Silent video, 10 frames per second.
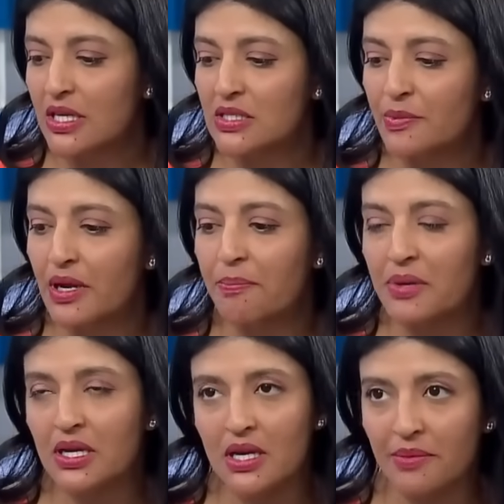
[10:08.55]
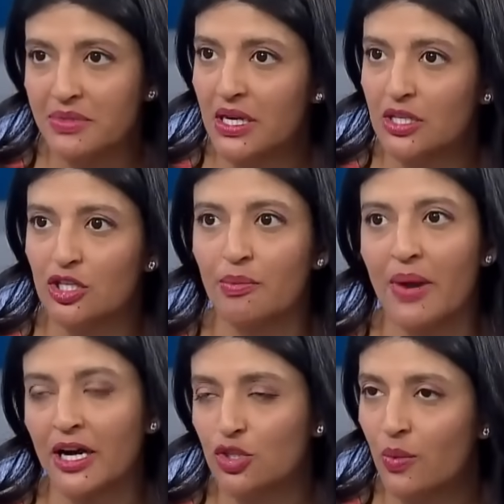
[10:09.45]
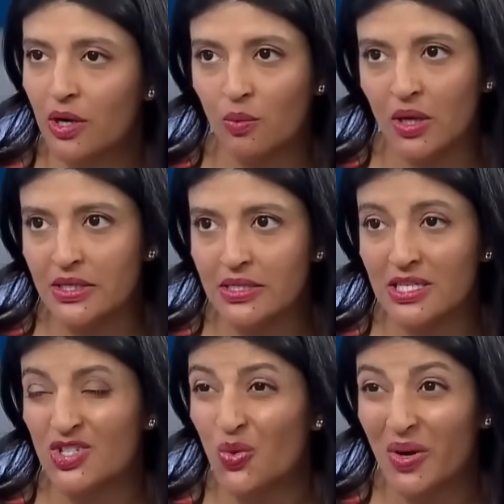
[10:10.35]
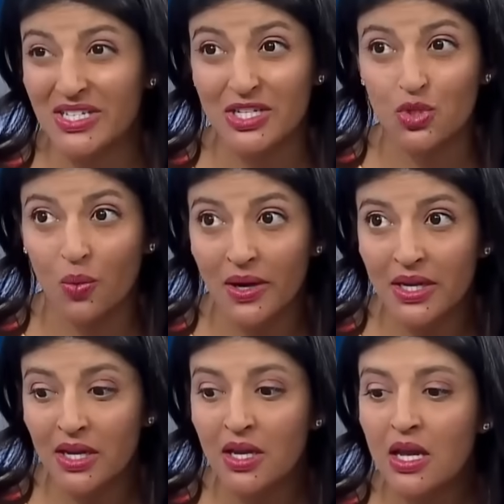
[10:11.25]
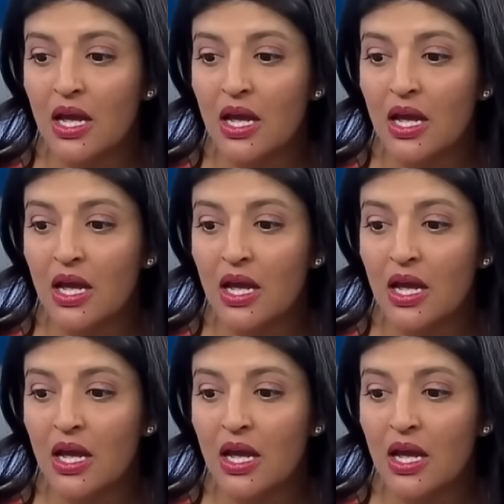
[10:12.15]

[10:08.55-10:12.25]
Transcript: has been a beaten-up sector back to where it was in 2020.